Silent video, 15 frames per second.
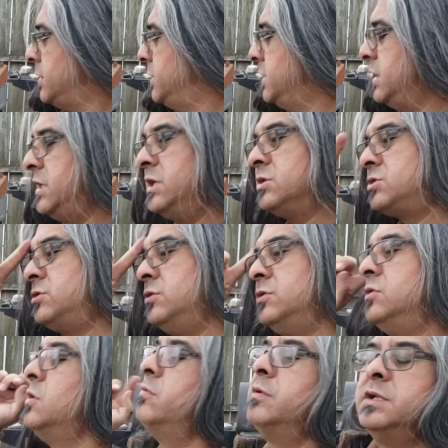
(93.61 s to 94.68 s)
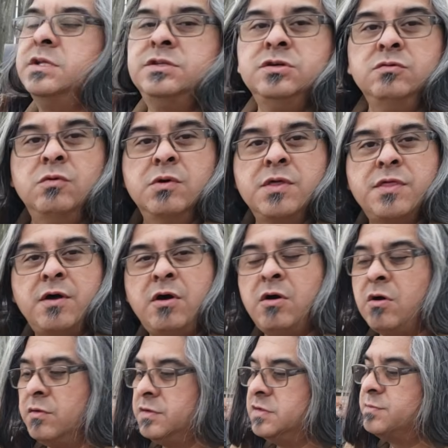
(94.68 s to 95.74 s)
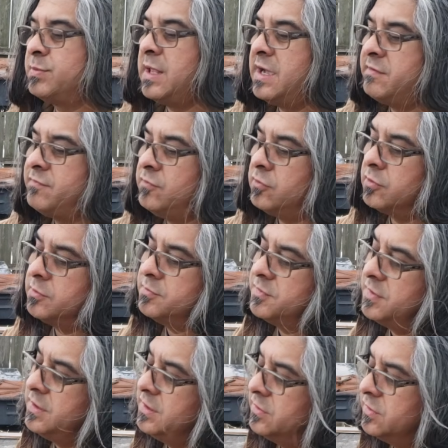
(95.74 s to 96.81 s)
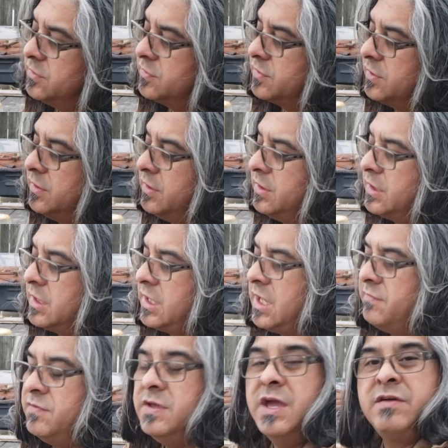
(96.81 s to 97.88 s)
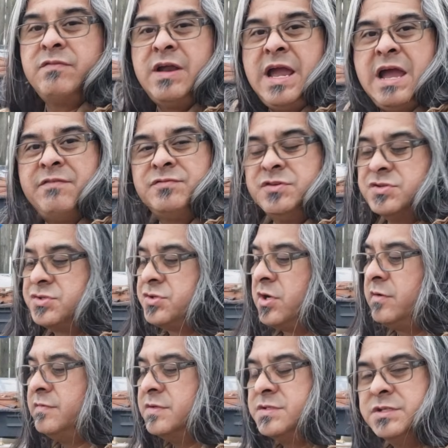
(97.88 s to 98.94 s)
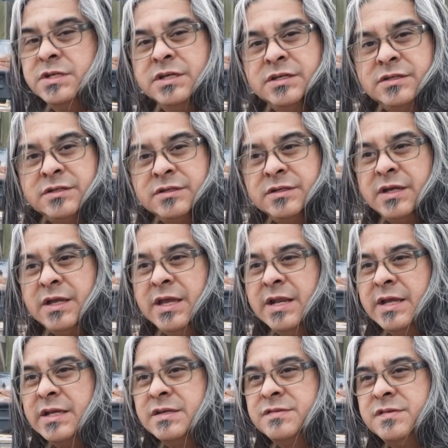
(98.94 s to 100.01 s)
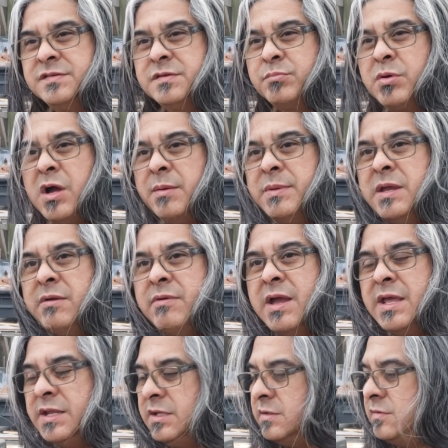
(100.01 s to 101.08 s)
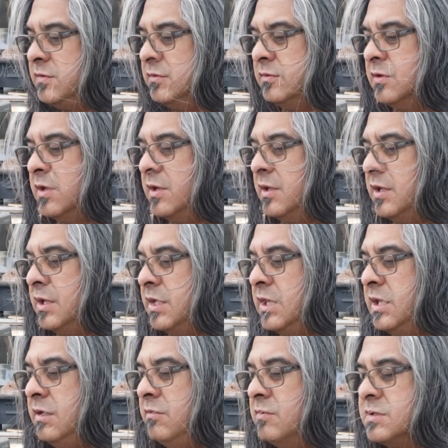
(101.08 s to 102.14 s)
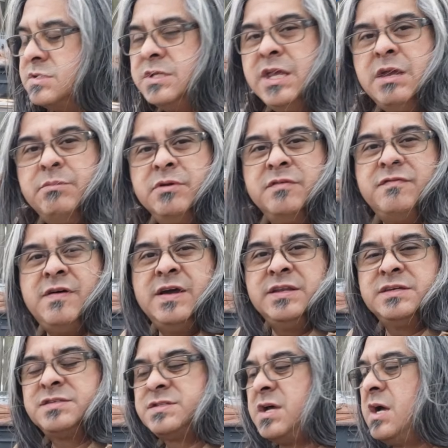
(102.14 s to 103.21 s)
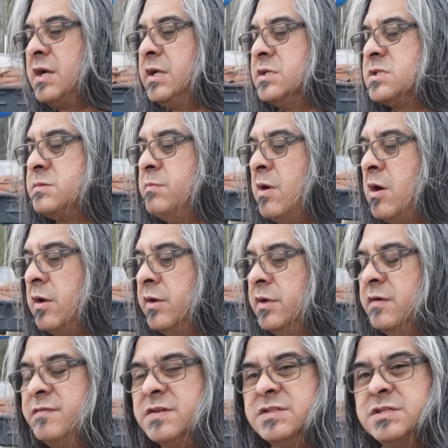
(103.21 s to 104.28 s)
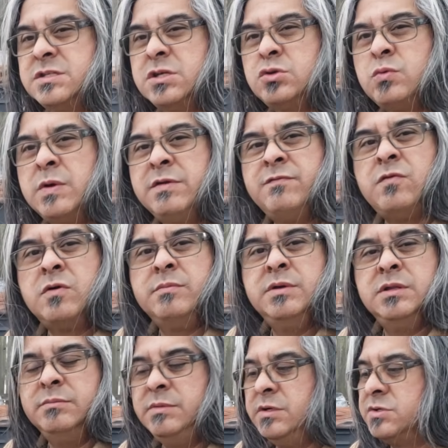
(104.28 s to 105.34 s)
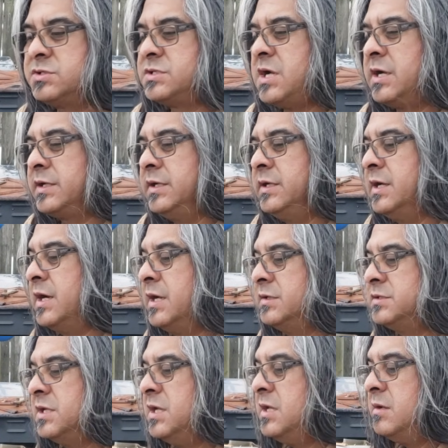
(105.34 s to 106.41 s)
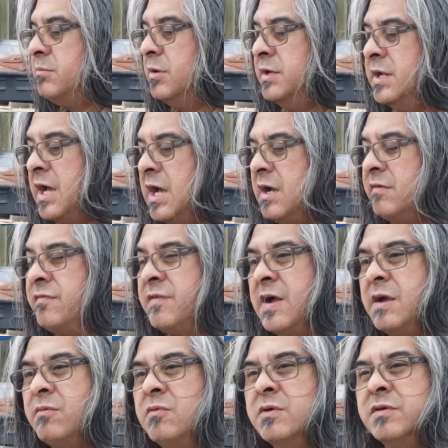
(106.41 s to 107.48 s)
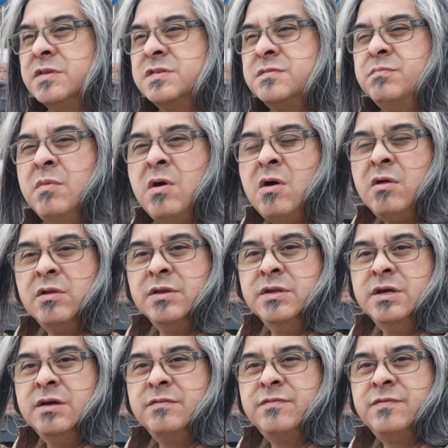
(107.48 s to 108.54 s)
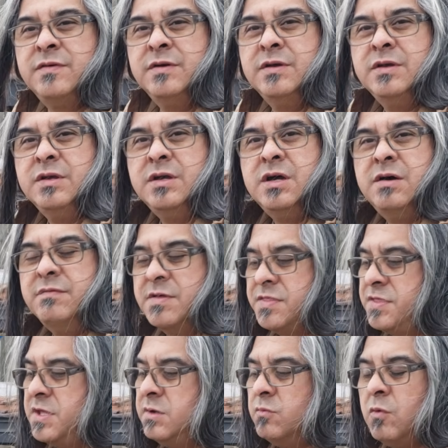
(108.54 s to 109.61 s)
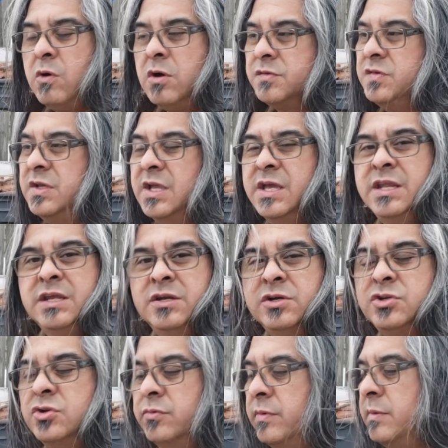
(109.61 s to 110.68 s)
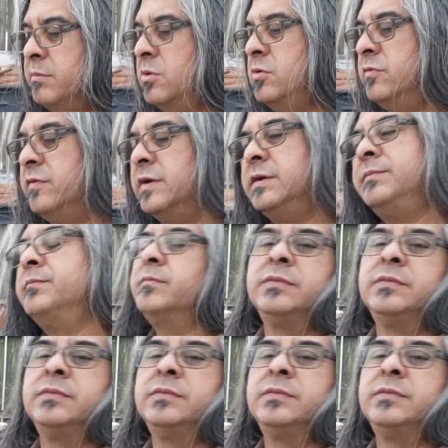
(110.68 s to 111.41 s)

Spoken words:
The issue you do run into with all these platforms is if you ever have to service it, and I guess this is a problem he ran into, he wasn't able to find a socket small enough, because it's a 24mm socket, guys, but not find one small enough of a thin wall to get in there to remove it.